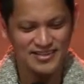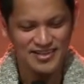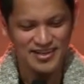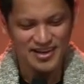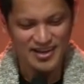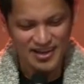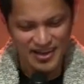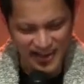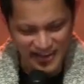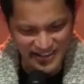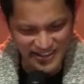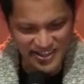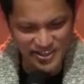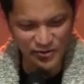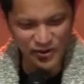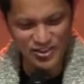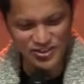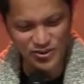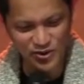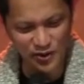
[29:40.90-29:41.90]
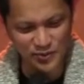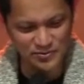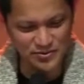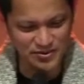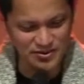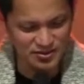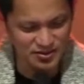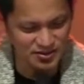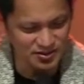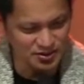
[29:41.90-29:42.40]
And this is what Job
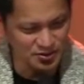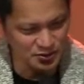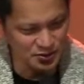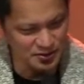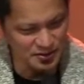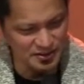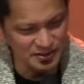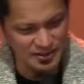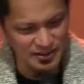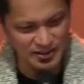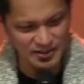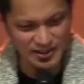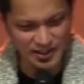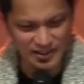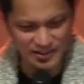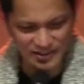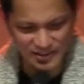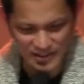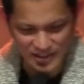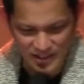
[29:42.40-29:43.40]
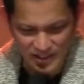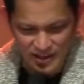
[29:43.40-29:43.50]
too did.